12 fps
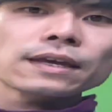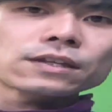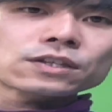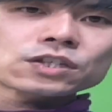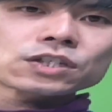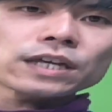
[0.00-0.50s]

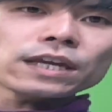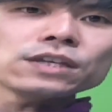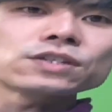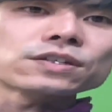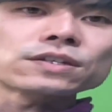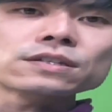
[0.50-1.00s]
it
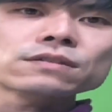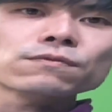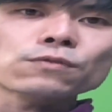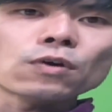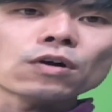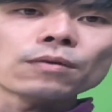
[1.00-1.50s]
changes
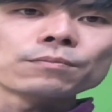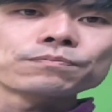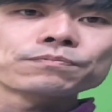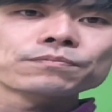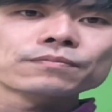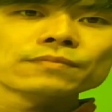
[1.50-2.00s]
from